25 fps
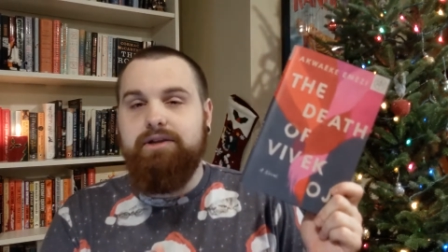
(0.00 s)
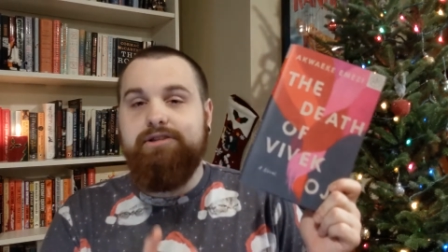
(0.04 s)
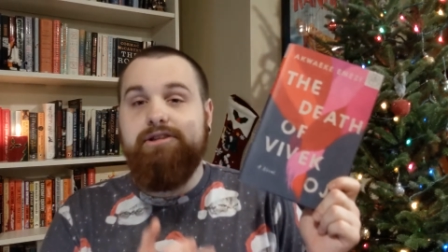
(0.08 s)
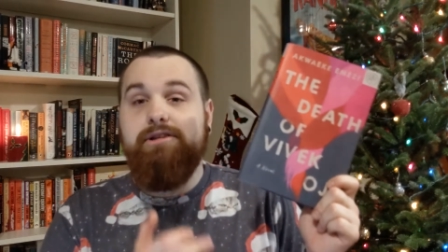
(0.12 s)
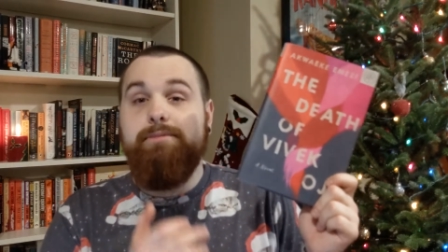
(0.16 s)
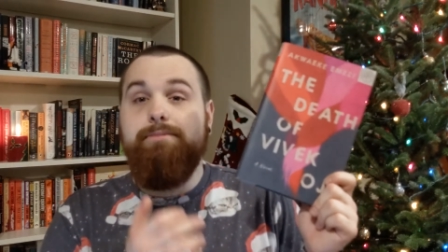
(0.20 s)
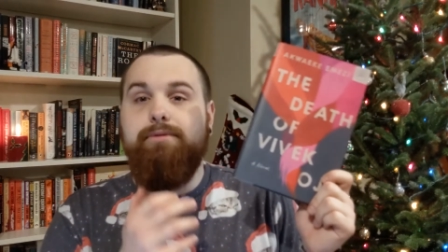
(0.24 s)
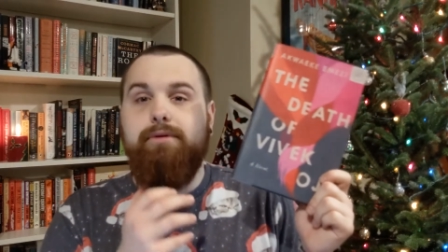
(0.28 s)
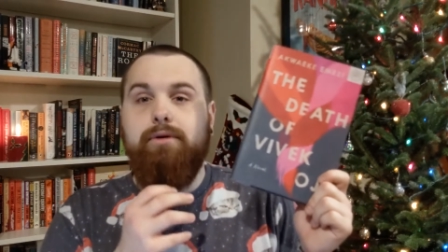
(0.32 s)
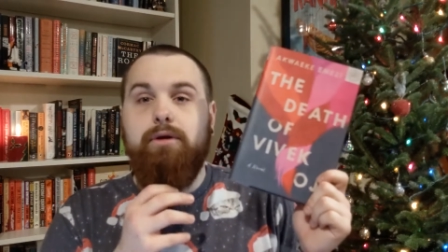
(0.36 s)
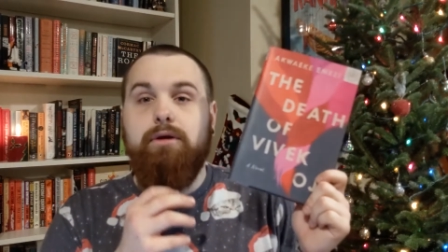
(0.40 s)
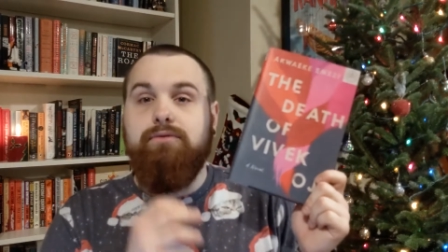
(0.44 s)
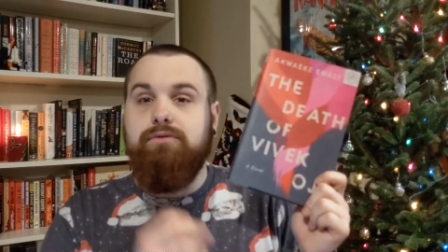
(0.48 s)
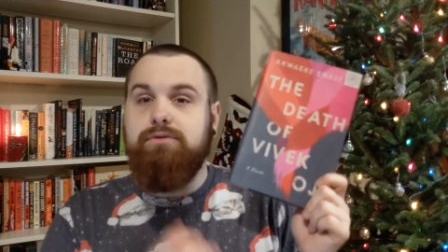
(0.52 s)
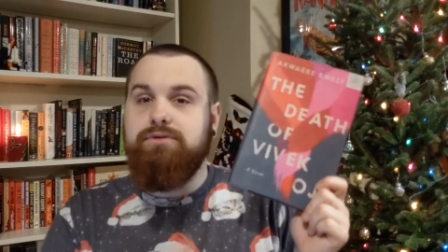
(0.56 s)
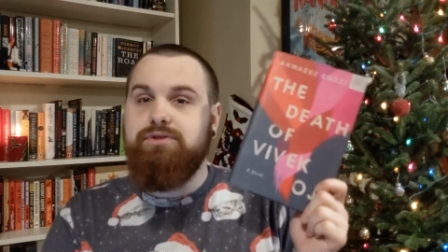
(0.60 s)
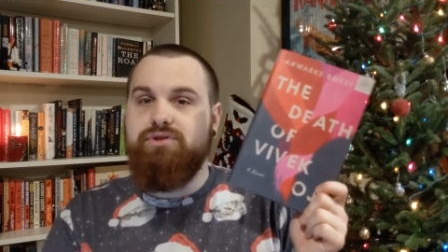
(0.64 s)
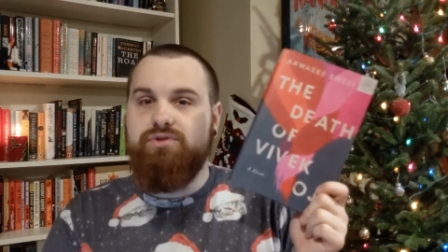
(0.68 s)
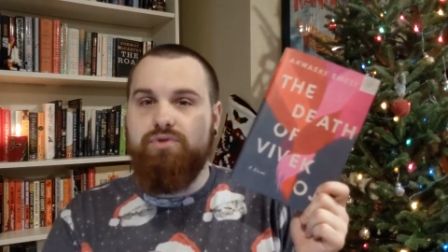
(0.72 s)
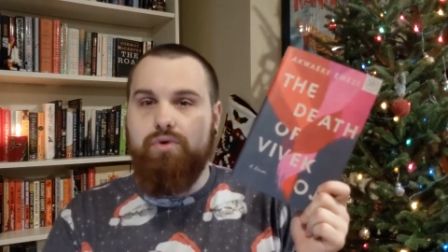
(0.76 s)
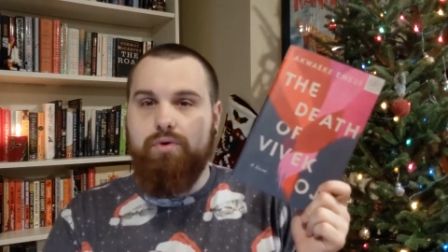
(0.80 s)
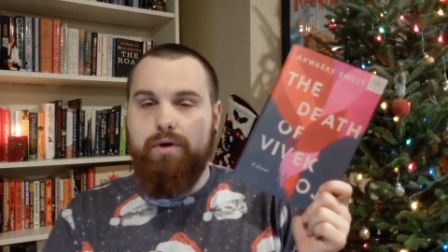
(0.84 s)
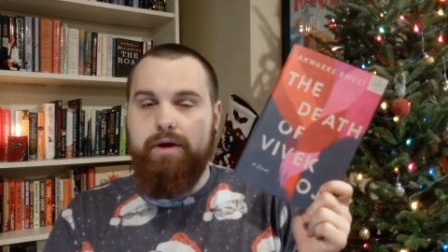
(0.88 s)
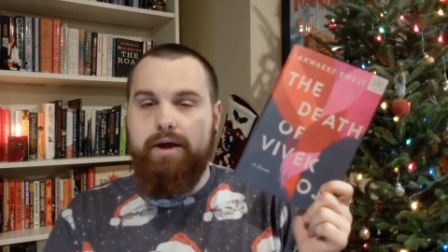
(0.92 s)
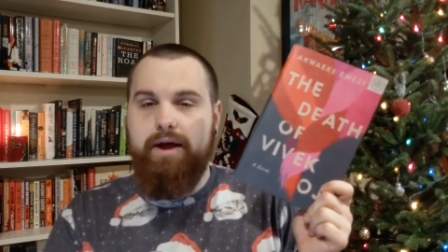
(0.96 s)
It's a beautiful
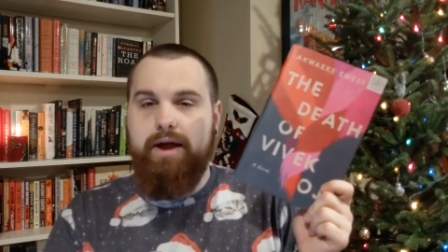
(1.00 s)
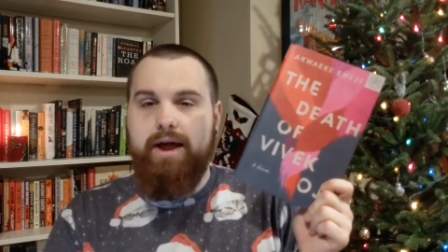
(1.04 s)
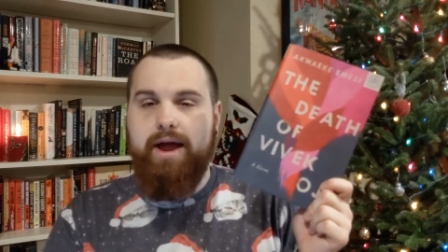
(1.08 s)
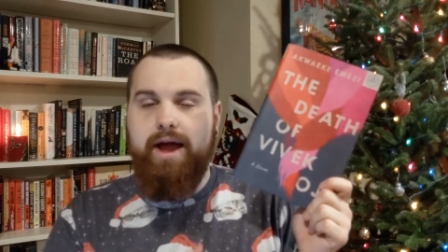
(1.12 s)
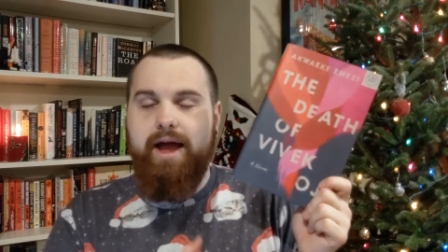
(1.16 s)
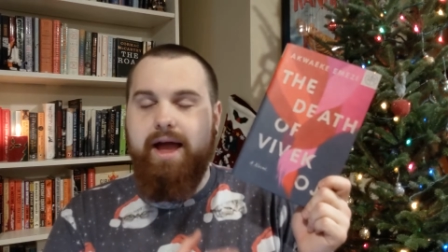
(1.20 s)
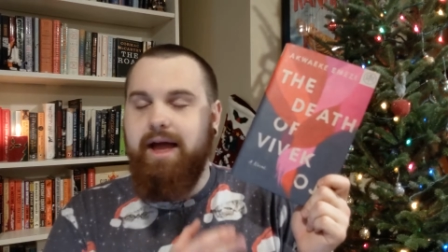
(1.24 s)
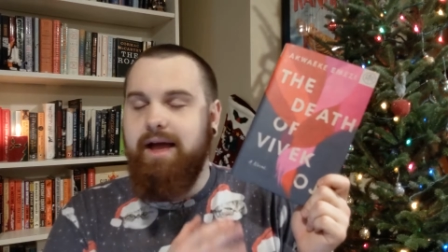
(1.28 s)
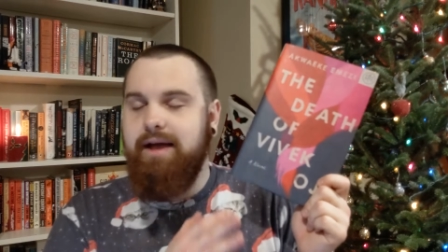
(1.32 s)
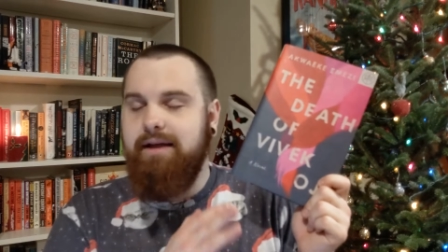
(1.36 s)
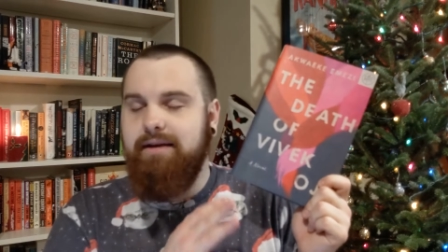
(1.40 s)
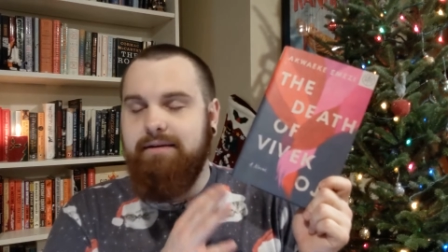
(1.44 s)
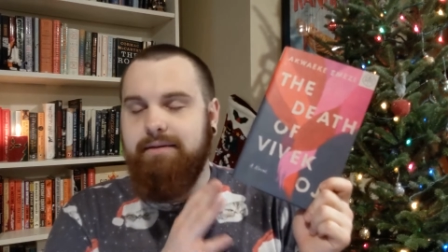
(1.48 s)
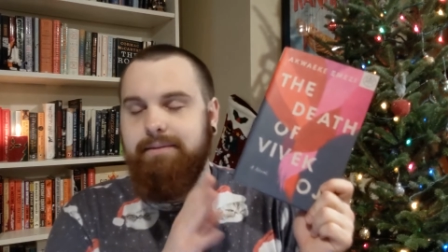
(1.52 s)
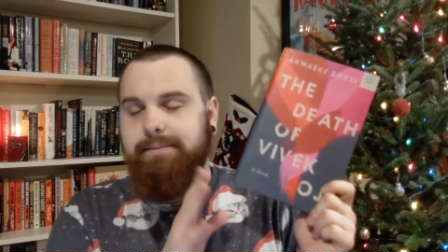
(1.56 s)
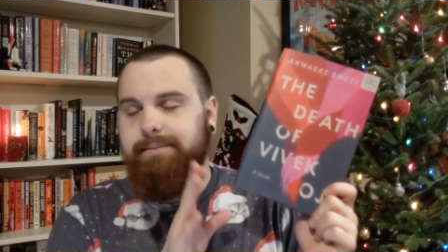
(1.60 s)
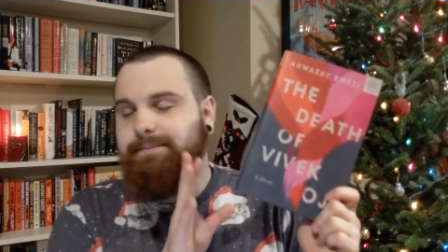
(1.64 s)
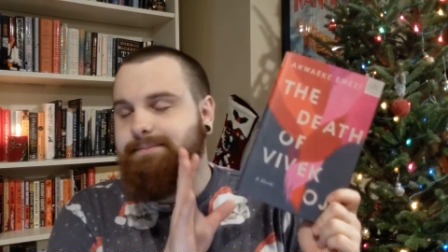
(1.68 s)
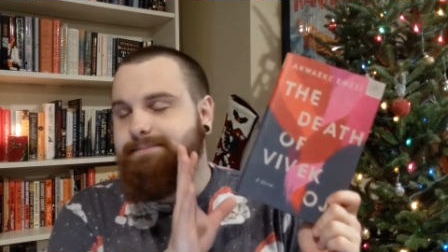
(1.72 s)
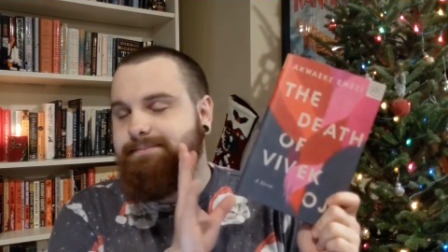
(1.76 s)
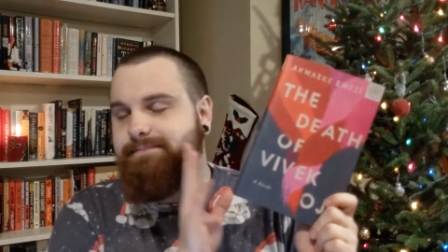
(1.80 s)
story, and